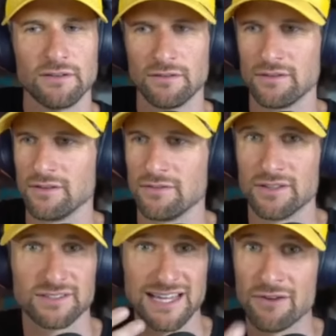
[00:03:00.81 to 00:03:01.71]
uh,
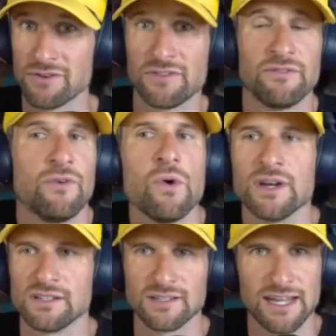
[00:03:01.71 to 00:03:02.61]
the sound of the voice,